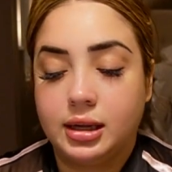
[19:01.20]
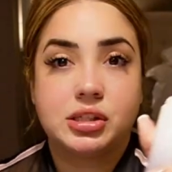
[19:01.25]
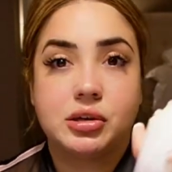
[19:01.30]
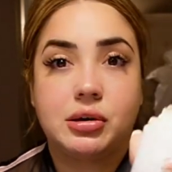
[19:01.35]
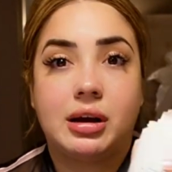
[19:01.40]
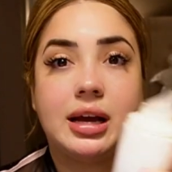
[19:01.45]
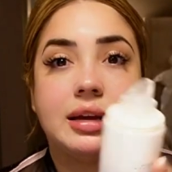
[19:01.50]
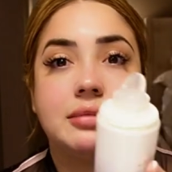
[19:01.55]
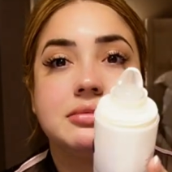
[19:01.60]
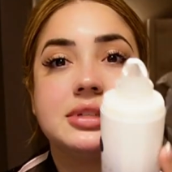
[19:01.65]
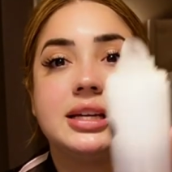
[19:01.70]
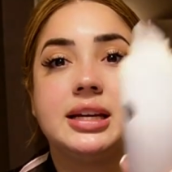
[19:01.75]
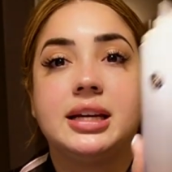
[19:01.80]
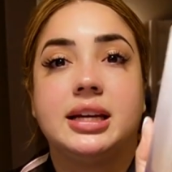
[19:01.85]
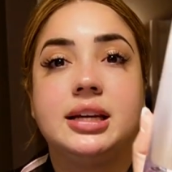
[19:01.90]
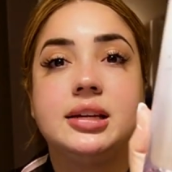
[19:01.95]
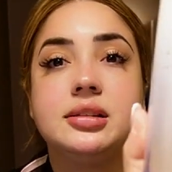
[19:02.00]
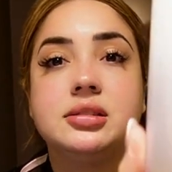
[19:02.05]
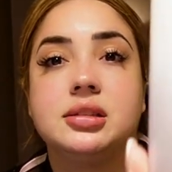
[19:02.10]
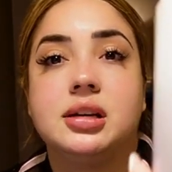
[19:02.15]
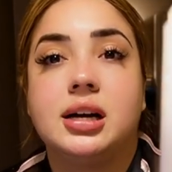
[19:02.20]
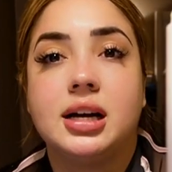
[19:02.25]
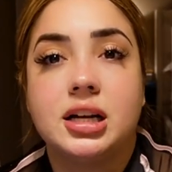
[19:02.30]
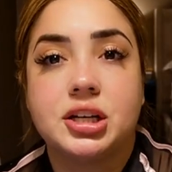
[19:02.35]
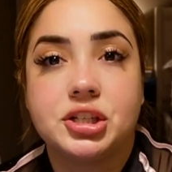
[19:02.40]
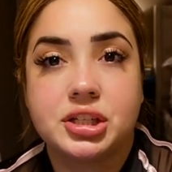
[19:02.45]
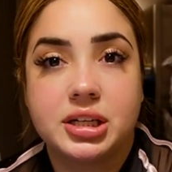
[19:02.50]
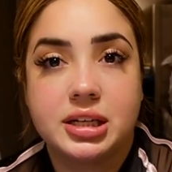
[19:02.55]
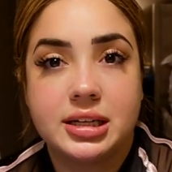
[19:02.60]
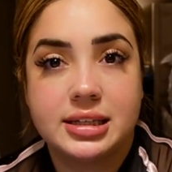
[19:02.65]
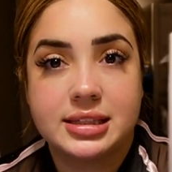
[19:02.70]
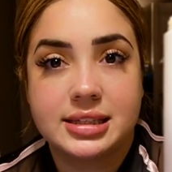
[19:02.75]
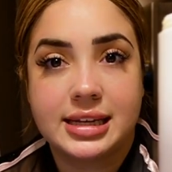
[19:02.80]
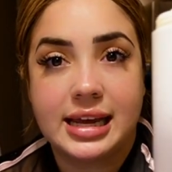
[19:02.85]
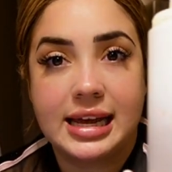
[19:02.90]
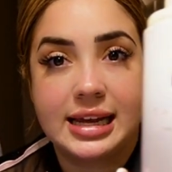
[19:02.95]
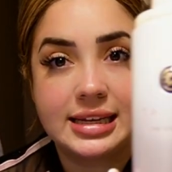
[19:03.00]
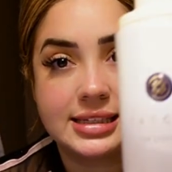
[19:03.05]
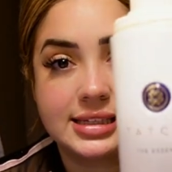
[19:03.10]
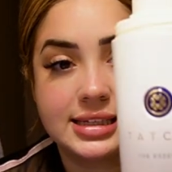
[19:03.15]
So I'm taking Tatcha's
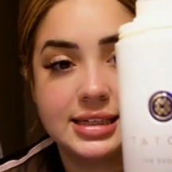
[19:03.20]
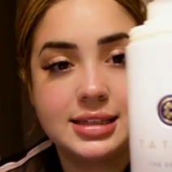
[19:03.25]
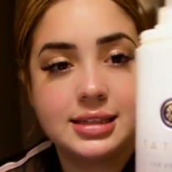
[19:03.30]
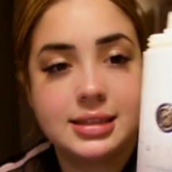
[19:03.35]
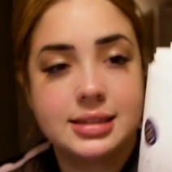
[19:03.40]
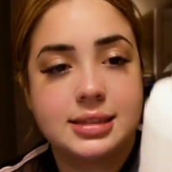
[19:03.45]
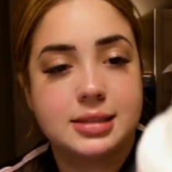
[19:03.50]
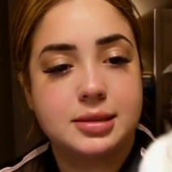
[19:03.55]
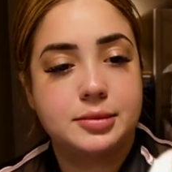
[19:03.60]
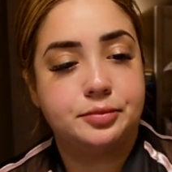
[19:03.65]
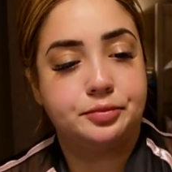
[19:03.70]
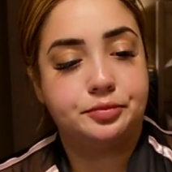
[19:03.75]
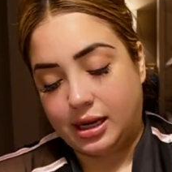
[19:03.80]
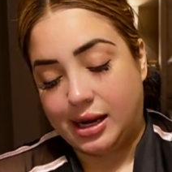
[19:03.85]
Essence.